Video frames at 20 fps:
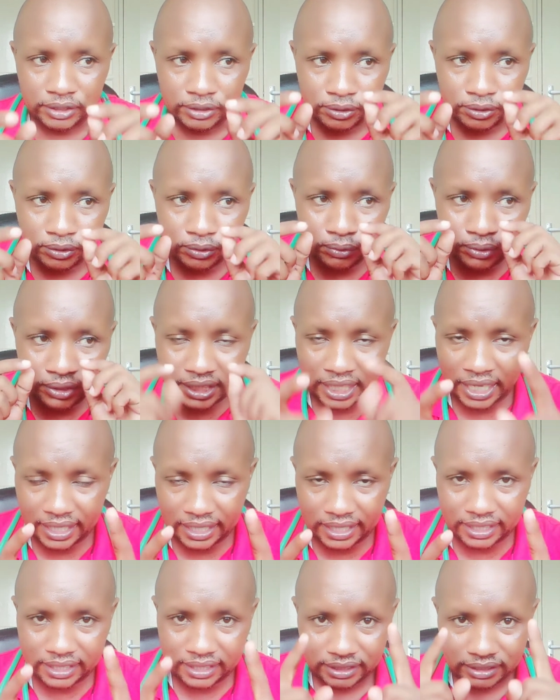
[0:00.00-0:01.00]
to take
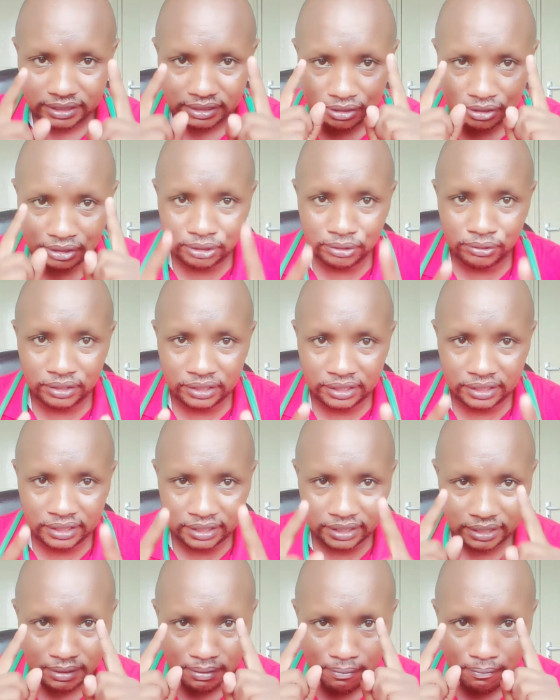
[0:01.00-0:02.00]

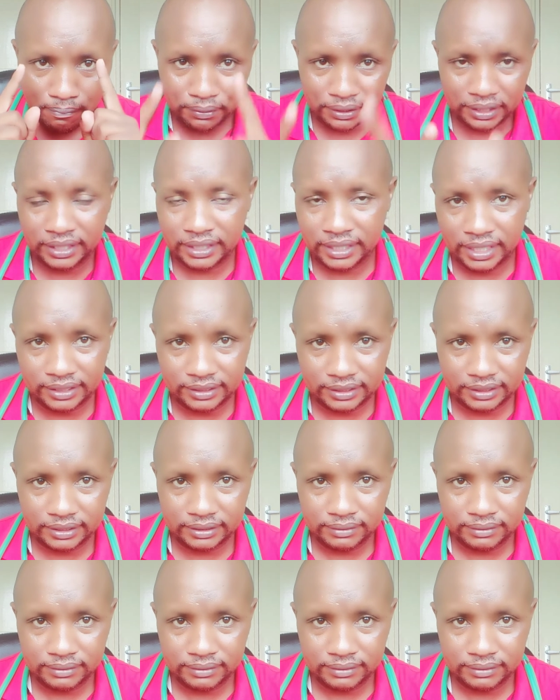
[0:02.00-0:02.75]
during pregnancy.